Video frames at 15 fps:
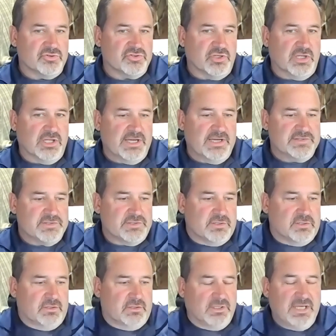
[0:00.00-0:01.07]
there's
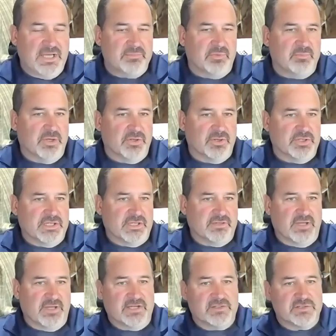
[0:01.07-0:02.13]
less capability
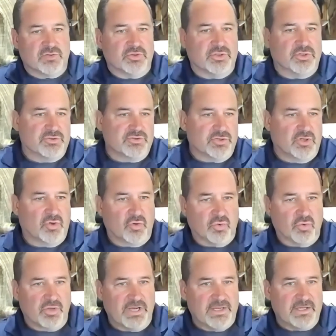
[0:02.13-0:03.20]
of that soil to
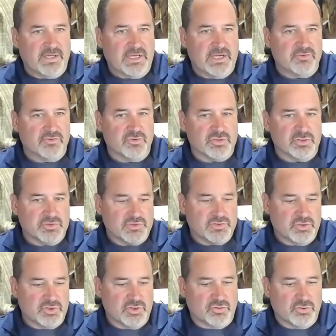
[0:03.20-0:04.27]
hold that nitrogen,
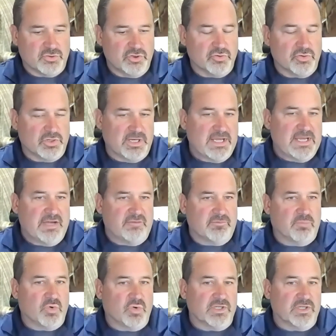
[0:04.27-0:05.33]
so you can
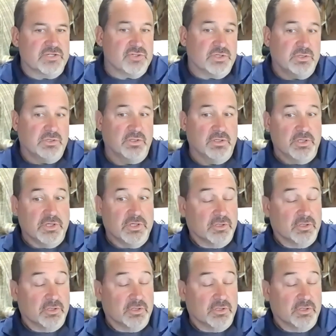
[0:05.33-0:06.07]
have more leaching.